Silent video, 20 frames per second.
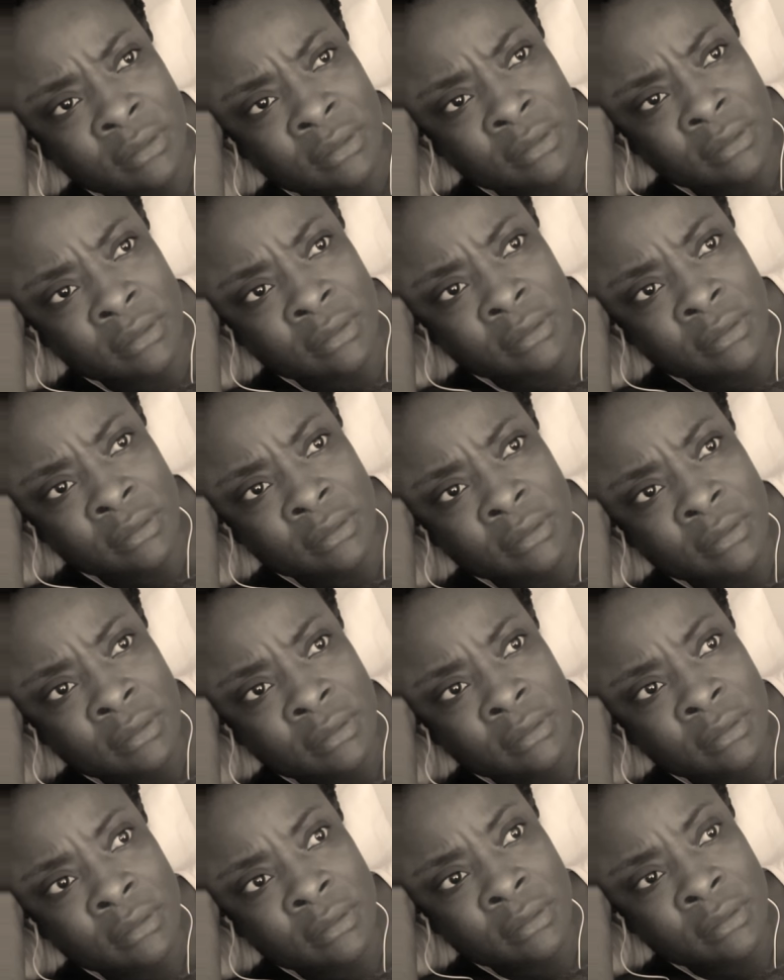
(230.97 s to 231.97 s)

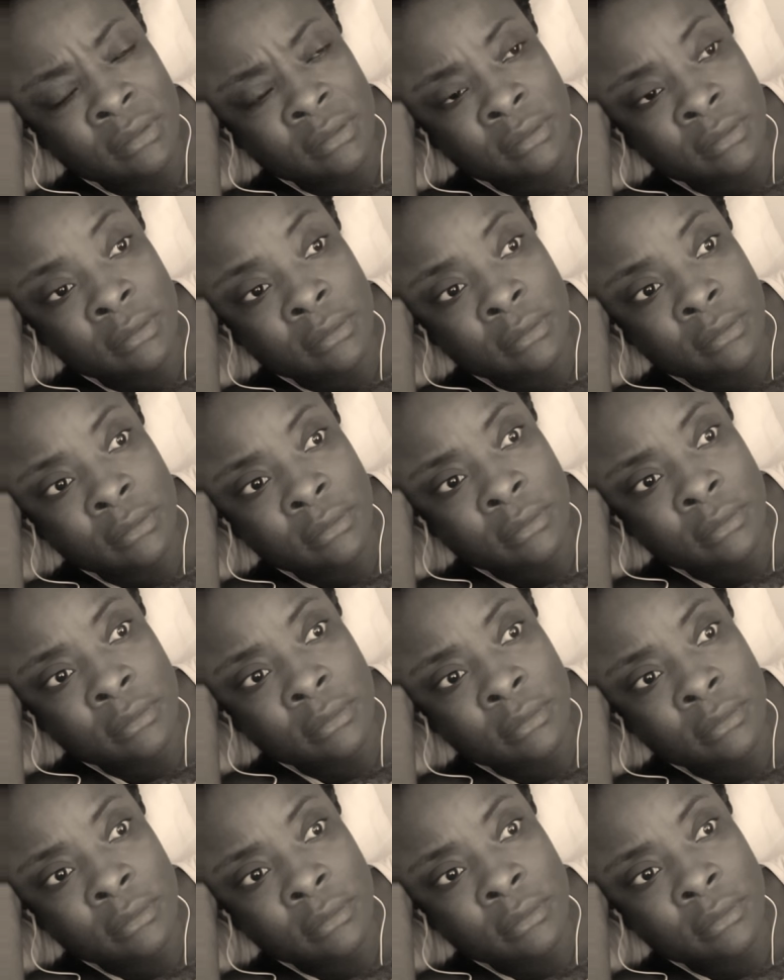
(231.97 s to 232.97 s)

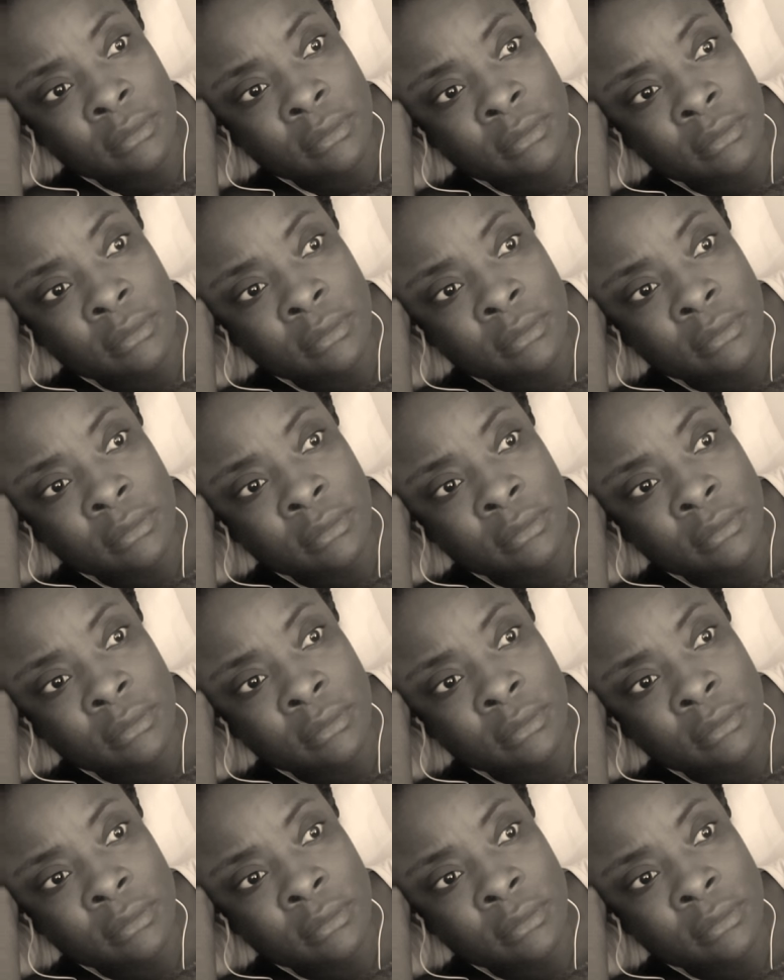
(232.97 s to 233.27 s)
Nothing is said.